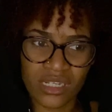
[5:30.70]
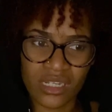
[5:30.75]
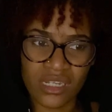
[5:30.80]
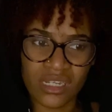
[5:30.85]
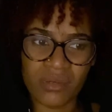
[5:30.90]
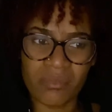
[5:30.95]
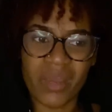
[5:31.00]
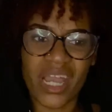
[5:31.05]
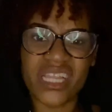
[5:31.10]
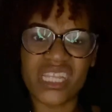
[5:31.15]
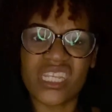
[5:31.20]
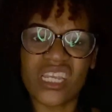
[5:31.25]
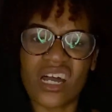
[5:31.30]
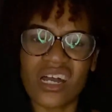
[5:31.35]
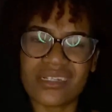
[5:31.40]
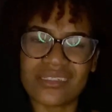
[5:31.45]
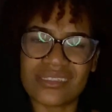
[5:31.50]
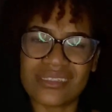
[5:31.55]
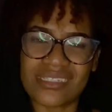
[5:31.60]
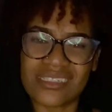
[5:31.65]
by the
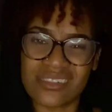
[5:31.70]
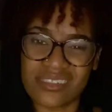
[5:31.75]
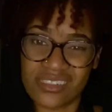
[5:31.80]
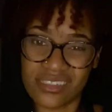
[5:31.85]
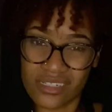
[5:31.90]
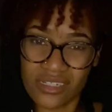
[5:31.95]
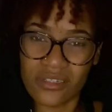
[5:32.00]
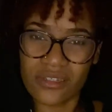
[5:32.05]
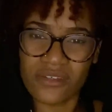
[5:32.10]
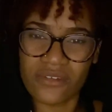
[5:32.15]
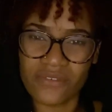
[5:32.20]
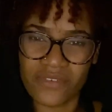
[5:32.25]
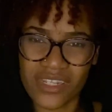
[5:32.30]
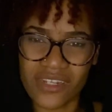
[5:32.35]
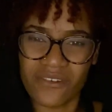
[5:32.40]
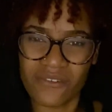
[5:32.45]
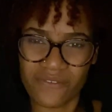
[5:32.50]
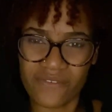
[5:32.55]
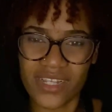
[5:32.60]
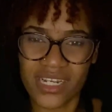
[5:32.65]

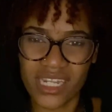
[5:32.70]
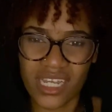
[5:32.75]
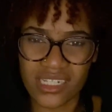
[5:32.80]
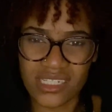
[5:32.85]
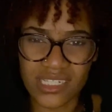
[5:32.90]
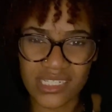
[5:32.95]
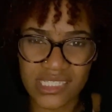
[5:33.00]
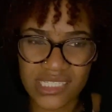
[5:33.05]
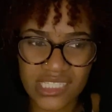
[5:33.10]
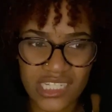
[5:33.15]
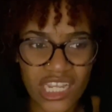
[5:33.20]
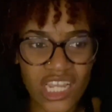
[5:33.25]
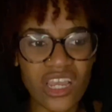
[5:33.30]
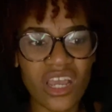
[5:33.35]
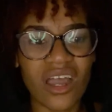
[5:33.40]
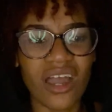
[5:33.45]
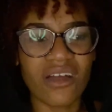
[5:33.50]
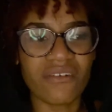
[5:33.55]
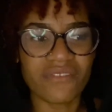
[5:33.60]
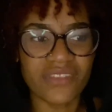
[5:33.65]
undeserving villains
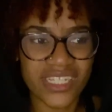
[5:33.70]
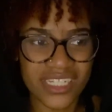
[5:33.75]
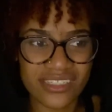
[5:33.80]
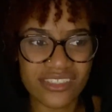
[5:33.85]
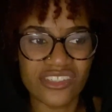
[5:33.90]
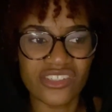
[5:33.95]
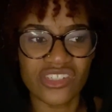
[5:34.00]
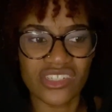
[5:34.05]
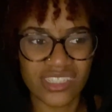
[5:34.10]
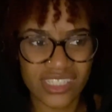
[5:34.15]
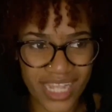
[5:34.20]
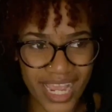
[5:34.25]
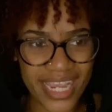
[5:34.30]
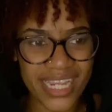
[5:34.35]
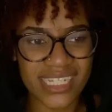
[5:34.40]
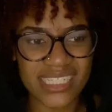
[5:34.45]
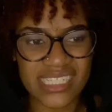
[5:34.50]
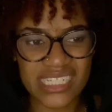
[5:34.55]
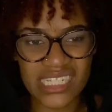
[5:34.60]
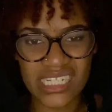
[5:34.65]
of this
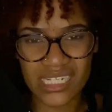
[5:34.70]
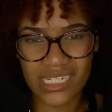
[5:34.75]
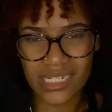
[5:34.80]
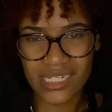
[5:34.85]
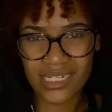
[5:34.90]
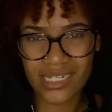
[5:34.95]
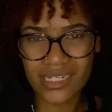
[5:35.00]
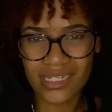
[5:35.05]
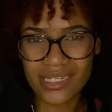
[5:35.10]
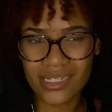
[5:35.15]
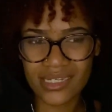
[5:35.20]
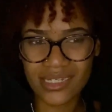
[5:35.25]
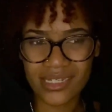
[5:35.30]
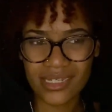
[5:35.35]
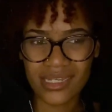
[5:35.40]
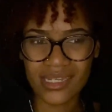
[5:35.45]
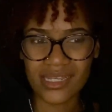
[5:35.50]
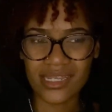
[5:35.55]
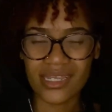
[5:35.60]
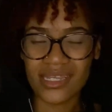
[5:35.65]
society.
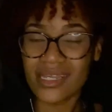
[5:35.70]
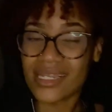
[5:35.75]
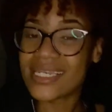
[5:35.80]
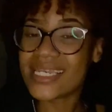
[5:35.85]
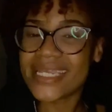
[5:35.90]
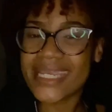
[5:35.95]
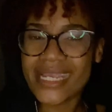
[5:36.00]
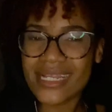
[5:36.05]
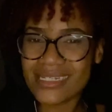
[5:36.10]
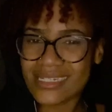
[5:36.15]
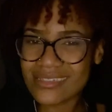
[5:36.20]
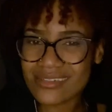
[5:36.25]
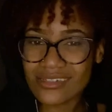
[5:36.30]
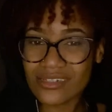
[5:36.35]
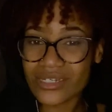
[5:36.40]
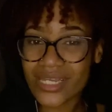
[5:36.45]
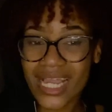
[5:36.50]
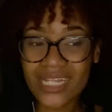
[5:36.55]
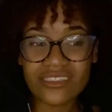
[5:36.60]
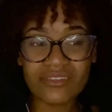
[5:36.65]
Ladies,
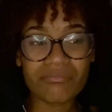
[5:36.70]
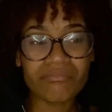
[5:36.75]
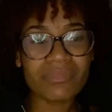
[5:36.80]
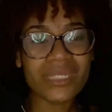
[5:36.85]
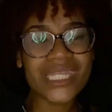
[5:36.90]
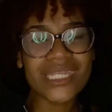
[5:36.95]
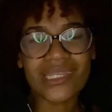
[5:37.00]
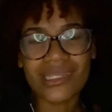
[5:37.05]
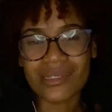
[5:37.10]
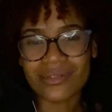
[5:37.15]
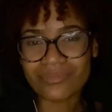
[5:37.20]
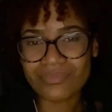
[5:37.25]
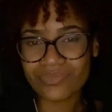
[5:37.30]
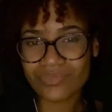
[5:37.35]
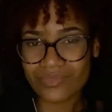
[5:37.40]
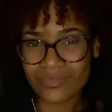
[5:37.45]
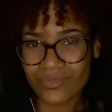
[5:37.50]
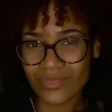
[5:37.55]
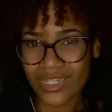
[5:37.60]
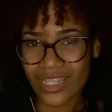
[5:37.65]
look at me,
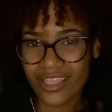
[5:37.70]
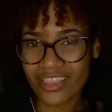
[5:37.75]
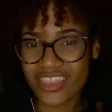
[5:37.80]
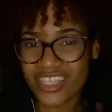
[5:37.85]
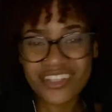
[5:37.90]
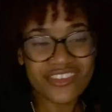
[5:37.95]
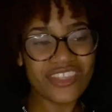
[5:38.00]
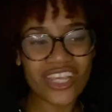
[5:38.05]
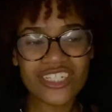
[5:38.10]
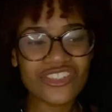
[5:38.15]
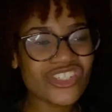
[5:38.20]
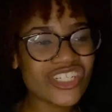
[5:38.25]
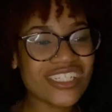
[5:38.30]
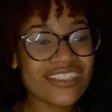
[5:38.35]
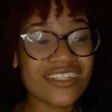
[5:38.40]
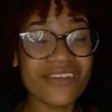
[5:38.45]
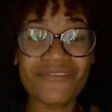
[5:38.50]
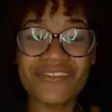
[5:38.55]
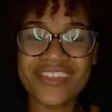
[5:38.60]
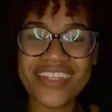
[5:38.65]
the Duchess
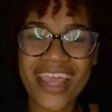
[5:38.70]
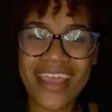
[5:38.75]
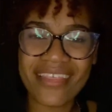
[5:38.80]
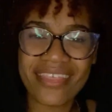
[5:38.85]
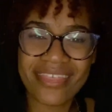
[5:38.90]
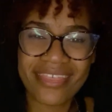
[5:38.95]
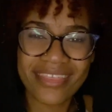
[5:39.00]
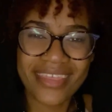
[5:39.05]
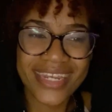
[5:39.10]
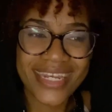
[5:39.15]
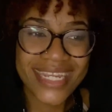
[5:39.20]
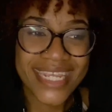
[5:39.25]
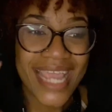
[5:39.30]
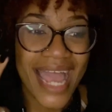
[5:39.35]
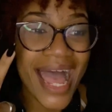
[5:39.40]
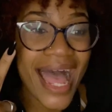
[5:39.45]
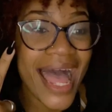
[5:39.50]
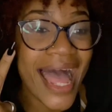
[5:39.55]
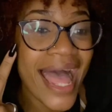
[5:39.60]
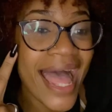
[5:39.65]
of Death, in the
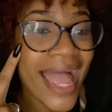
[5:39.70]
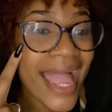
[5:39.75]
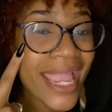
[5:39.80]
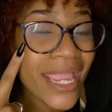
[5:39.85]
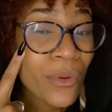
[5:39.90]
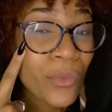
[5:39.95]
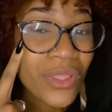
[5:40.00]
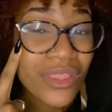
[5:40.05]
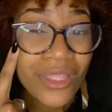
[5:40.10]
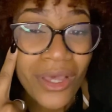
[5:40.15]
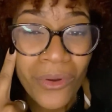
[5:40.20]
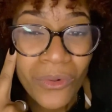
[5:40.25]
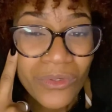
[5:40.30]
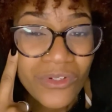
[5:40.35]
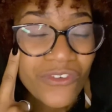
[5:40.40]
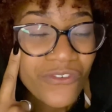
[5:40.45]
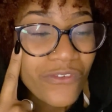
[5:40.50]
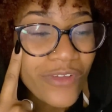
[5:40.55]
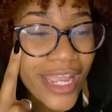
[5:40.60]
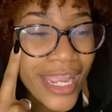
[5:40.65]
eye without
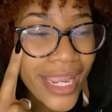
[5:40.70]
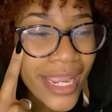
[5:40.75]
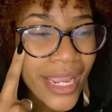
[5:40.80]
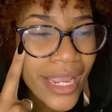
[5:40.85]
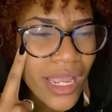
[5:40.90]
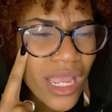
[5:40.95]
fear,